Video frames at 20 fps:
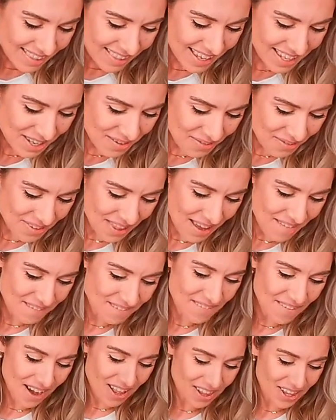Thank you for that
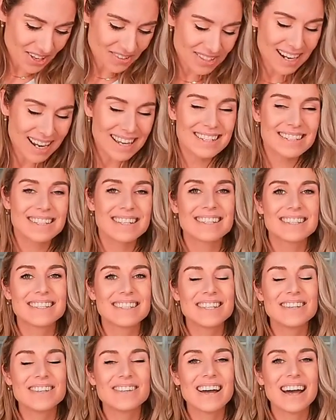follow. Nice to
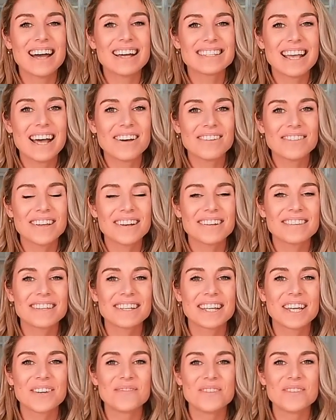see you guys out there in the
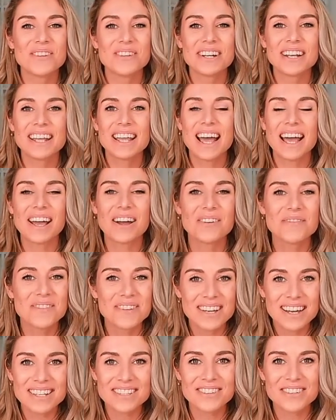community. I hope
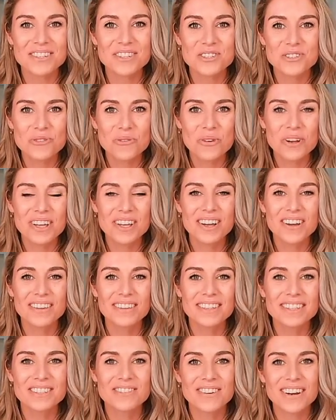you guys are enjoying all
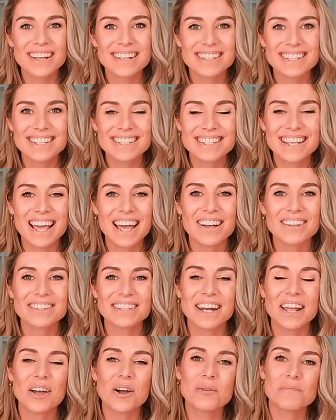these great discounts
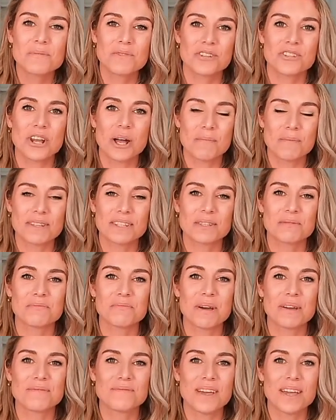and I hope you're shopping some of
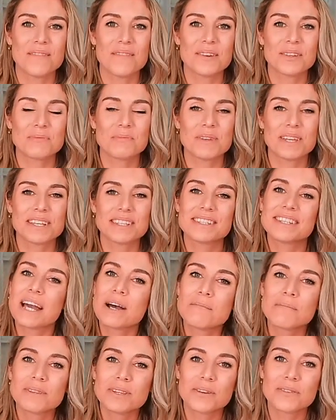my favorites because
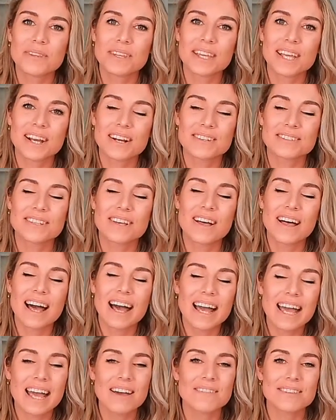down below in the carousel,
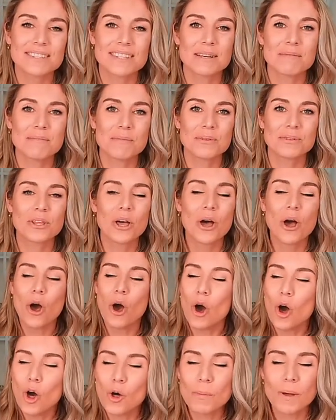I have assembled
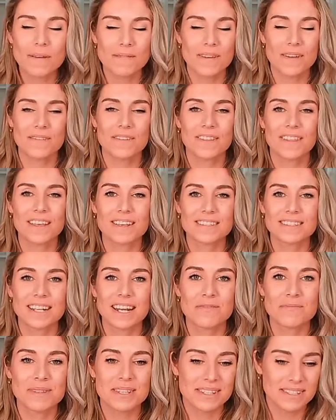all my favorite things that
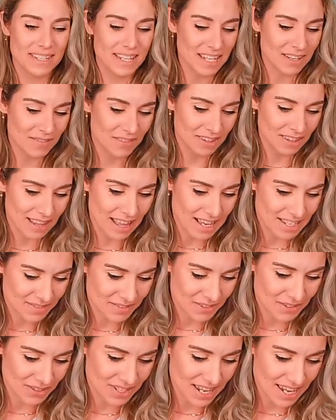I've been seeing for the last
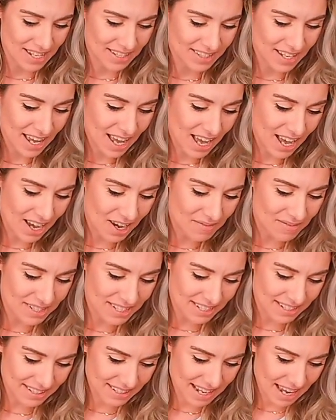few days of
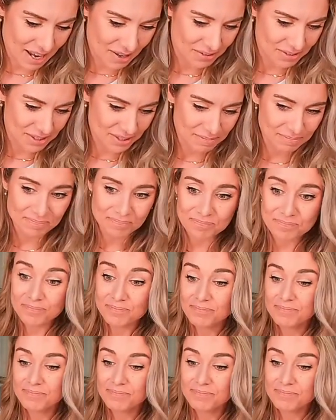discounts.